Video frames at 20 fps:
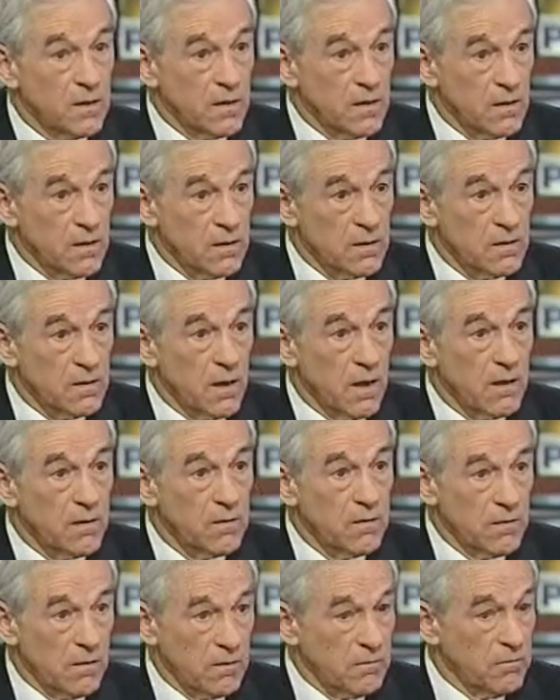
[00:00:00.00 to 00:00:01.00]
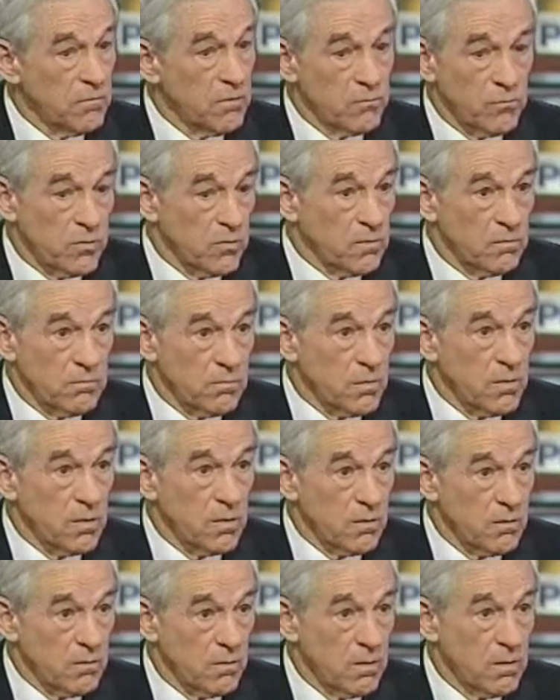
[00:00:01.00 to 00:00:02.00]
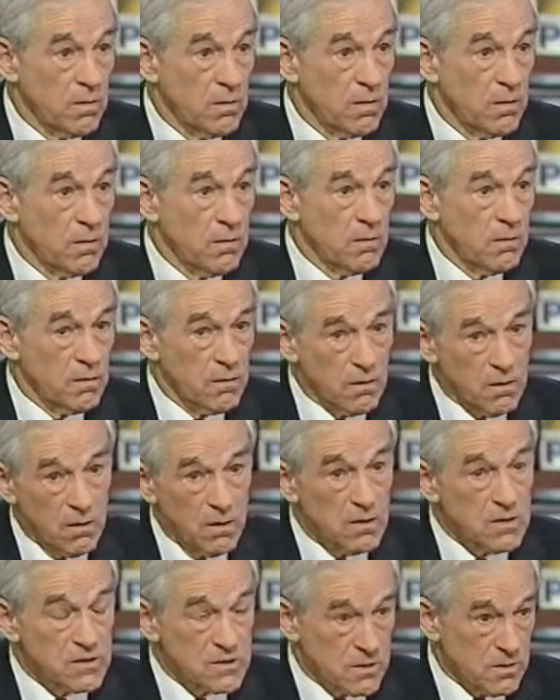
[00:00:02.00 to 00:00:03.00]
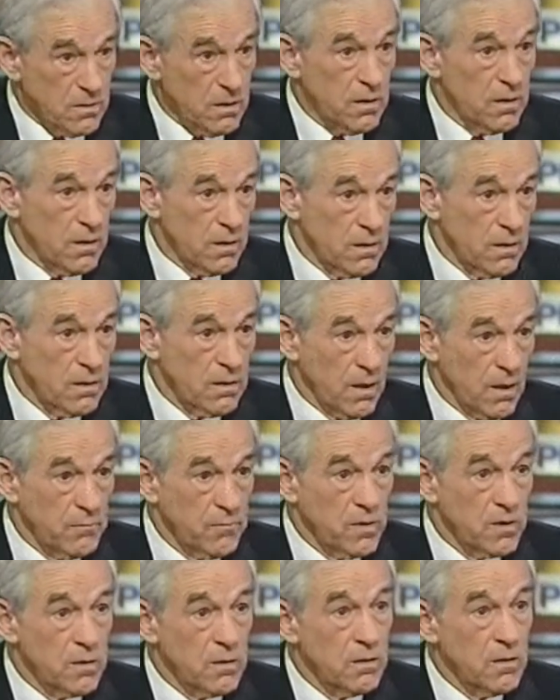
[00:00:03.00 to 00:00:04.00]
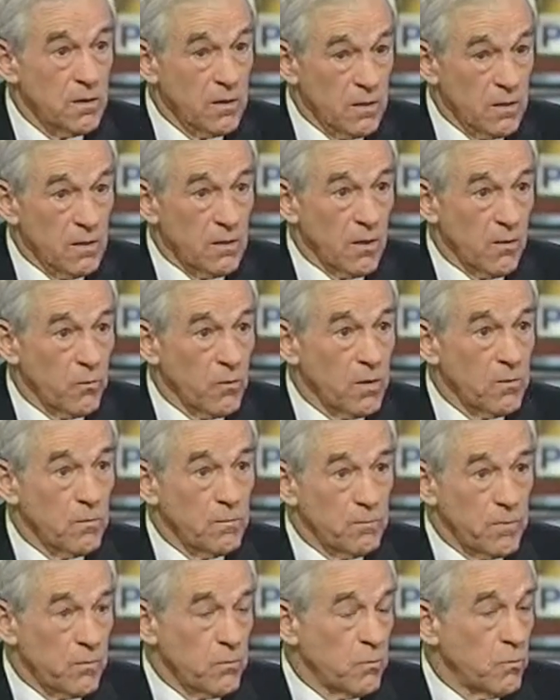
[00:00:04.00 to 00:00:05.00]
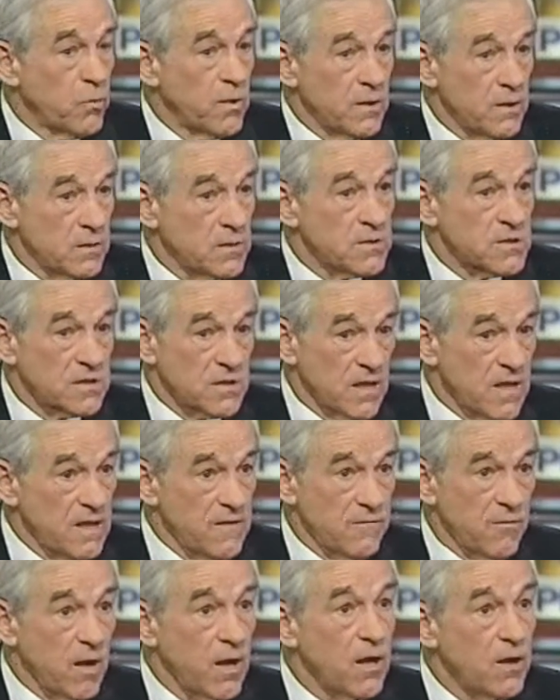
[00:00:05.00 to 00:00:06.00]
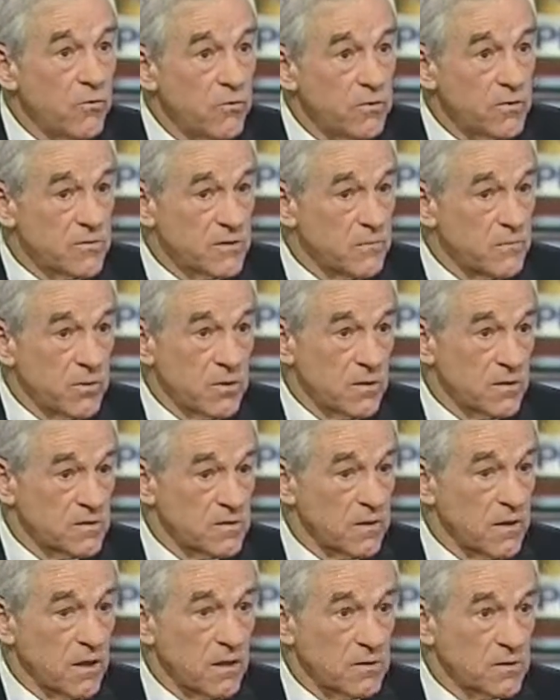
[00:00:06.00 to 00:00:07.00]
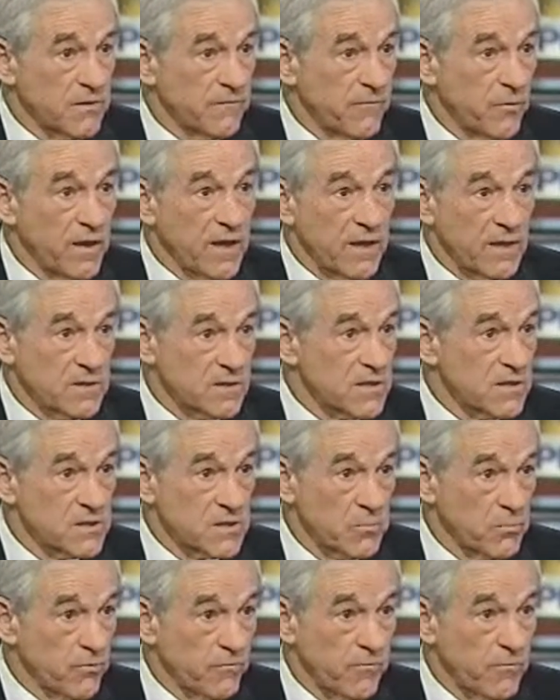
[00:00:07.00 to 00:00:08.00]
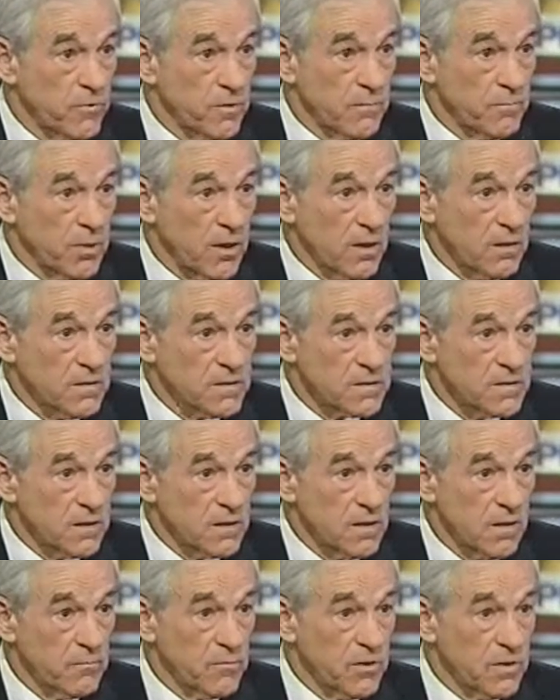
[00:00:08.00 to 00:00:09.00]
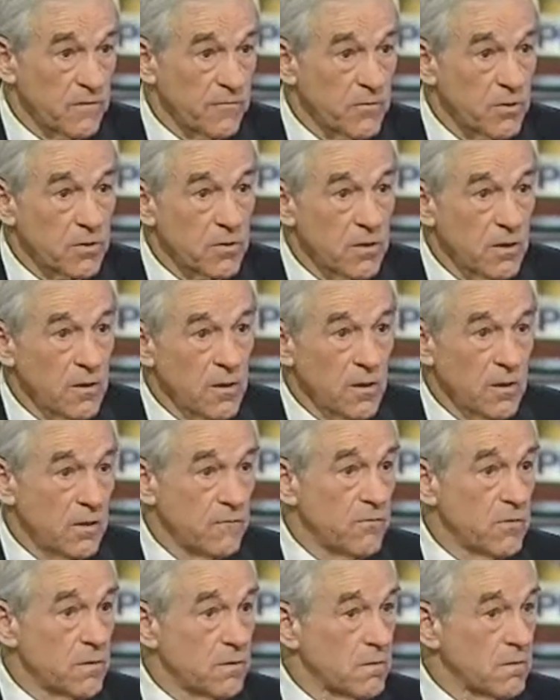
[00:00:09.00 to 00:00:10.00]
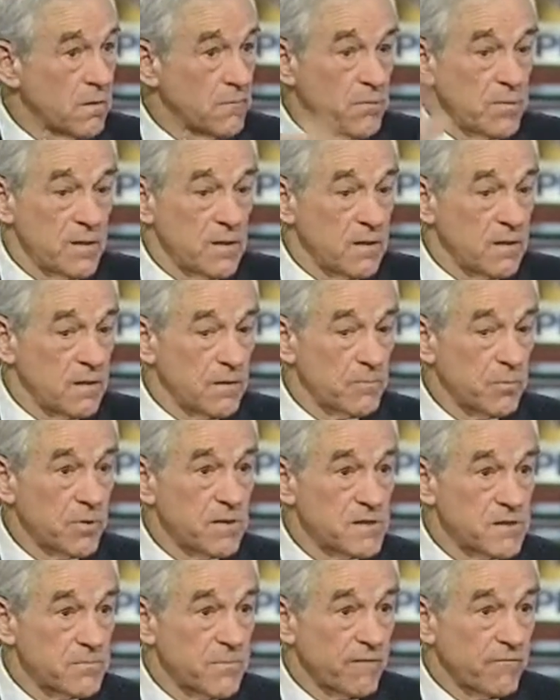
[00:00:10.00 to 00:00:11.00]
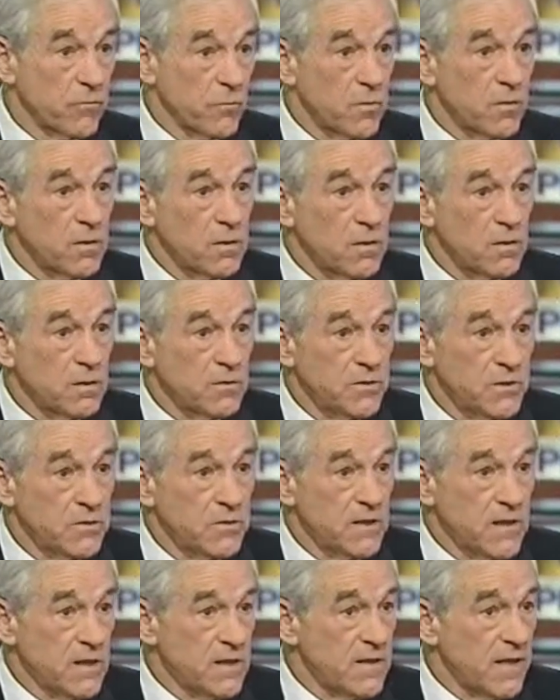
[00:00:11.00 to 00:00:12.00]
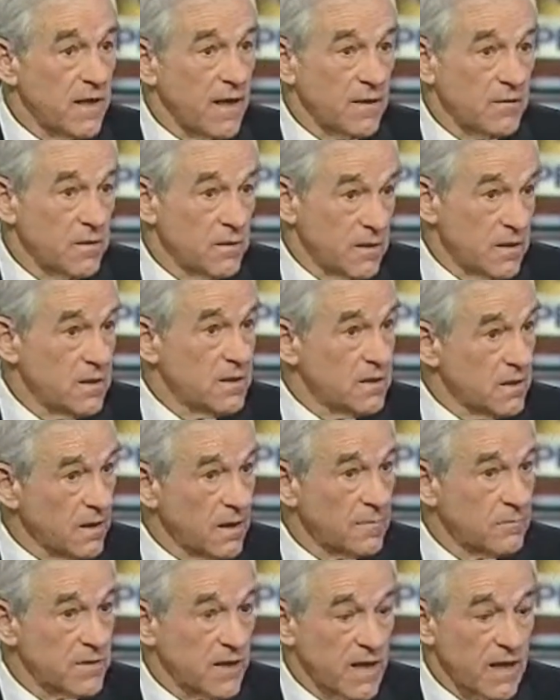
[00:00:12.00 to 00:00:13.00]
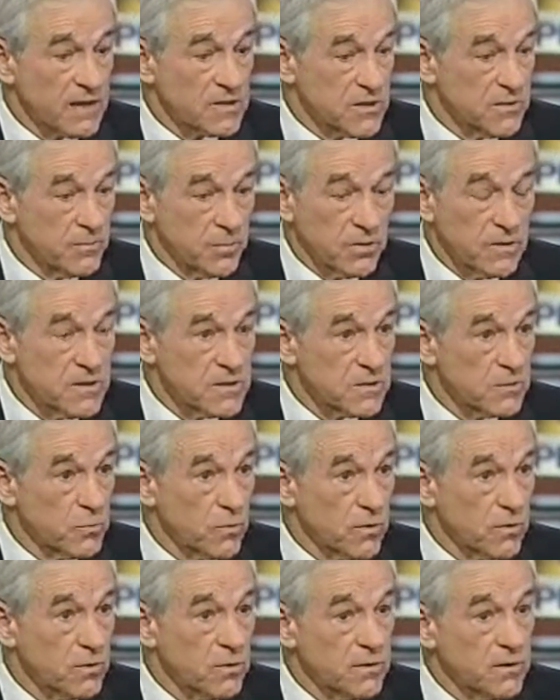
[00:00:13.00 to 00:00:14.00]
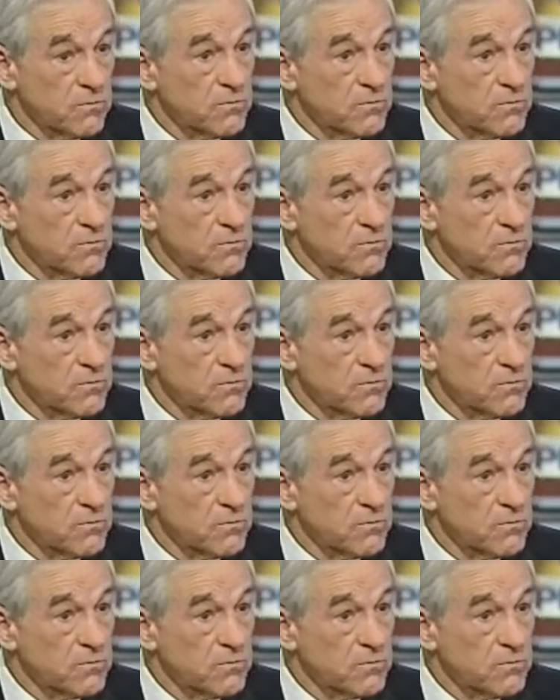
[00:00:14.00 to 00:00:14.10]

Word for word: uh, over a trillion dollars. Yeah, that's good. I mean, we, but we could save hundreds of billions of dollars if we had a sensible foreign policy. Well, I mean, if you're if you're going to be the policeman of the world, you need that. You need the income tax to police the world